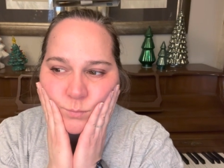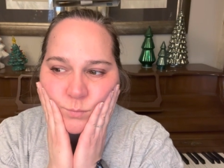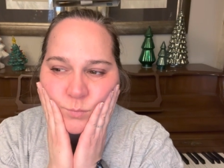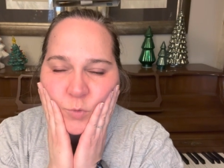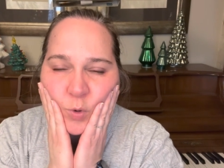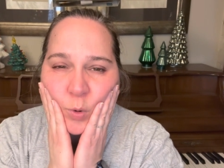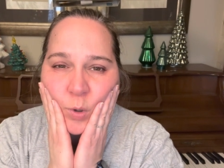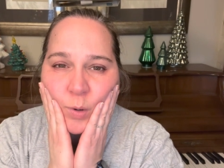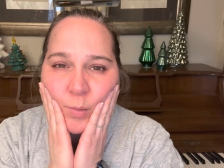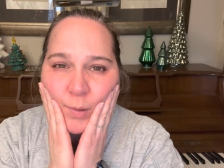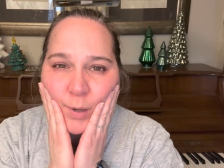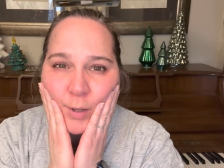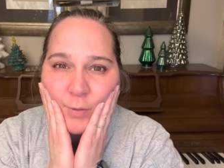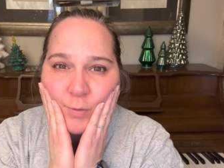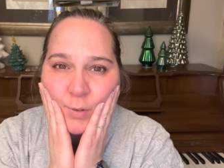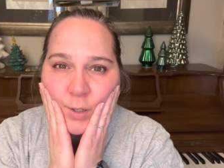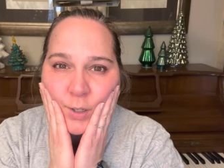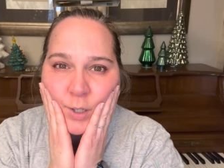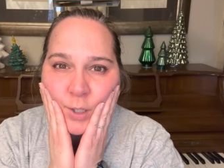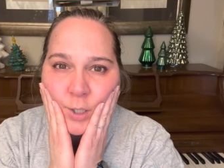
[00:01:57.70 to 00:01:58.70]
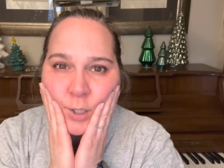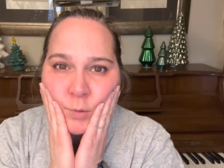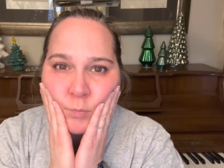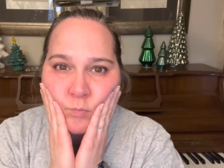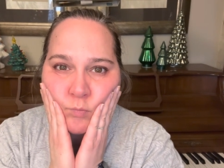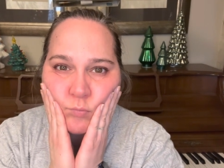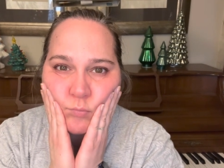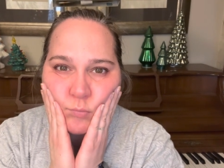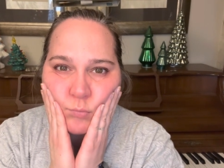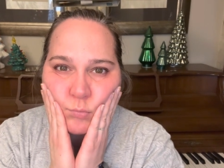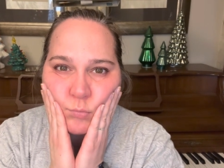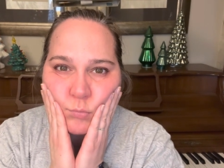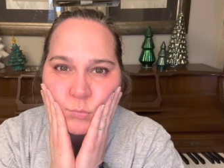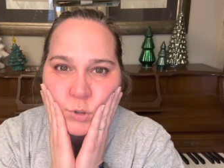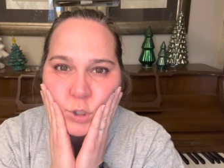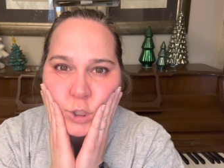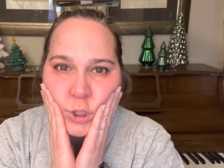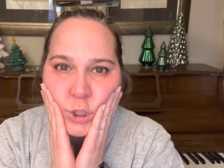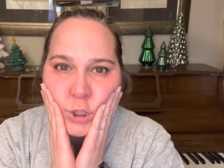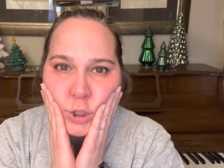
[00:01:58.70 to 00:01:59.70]
What am I feeling?
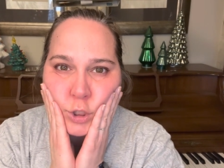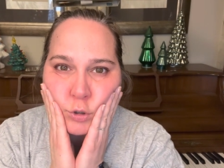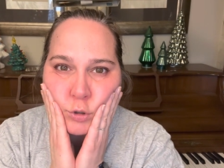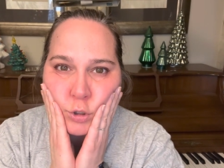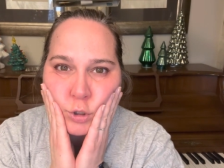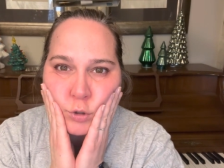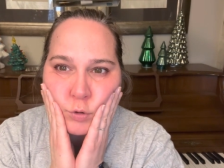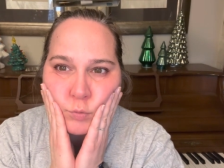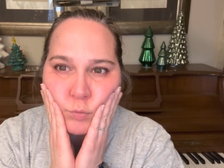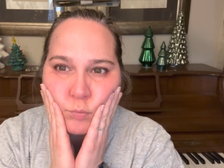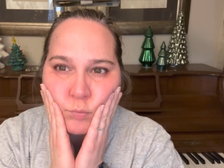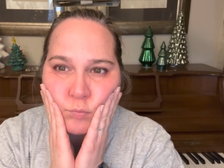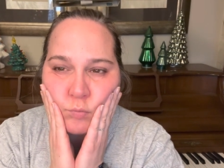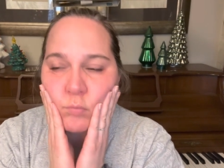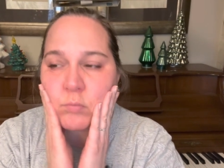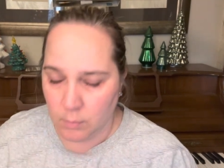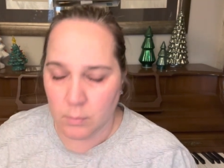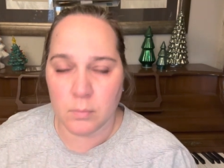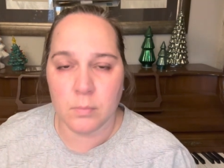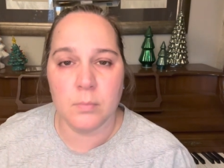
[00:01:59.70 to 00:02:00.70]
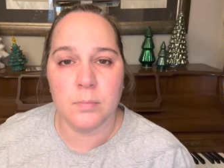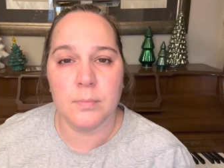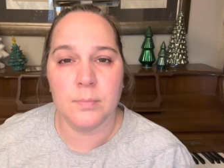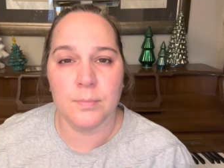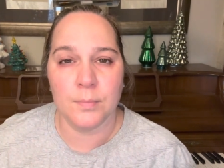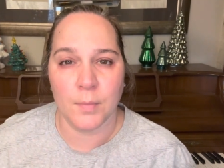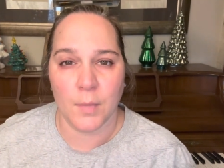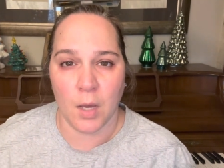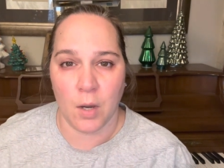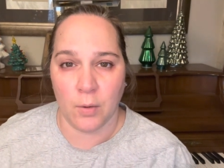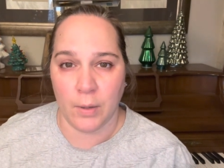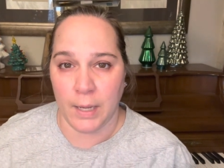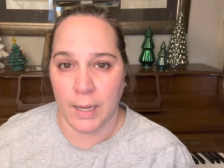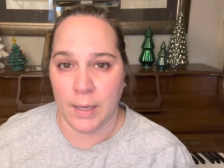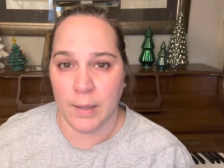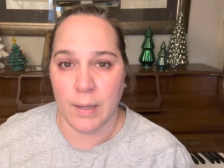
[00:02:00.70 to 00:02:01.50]
I don't know. Okay,